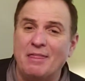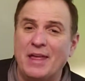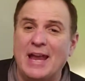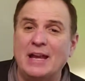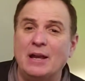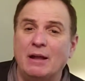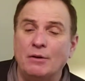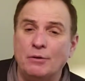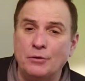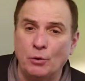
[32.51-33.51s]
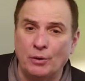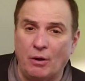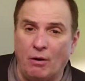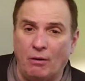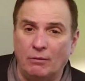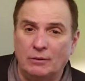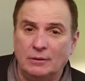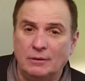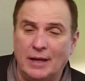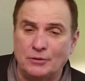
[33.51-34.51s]
they do it all
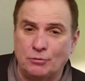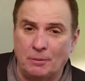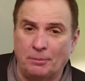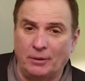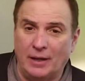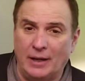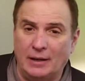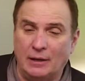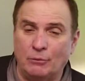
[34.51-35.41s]
at AAA.